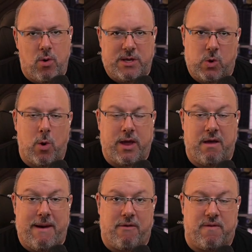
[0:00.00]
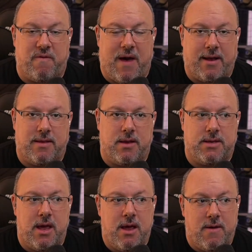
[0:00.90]
were talking about the fact
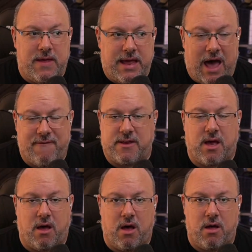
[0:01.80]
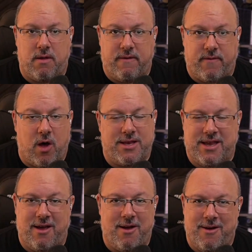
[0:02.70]
that the
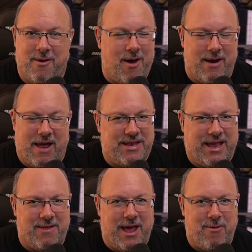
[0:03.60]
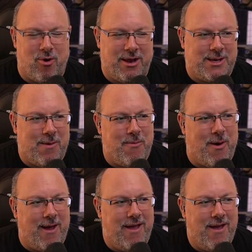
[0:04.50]
Avata, I have to get the name right at some
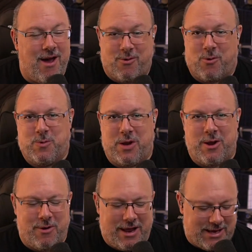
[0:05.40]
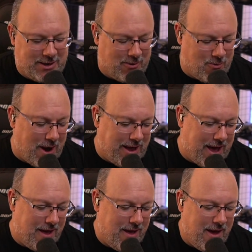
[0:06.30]
point. Of course, we don't know what it is quite
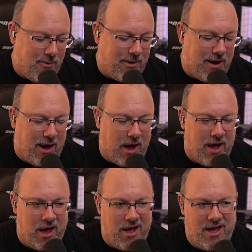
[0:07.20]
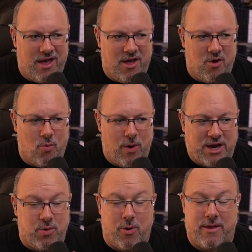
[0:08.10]
yet.
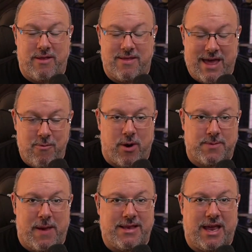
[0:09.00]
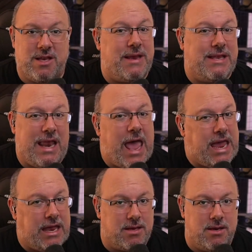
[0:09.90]
They were expecting it to be
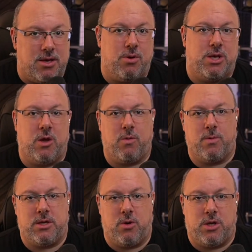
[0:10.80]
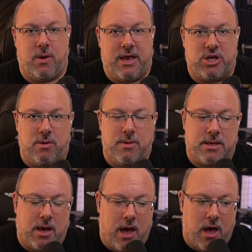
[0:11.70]
delayed due to
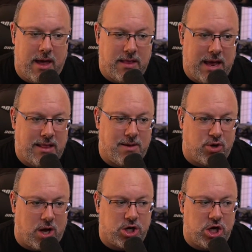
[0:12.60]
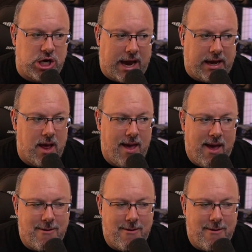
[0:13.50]
issues in the production chain.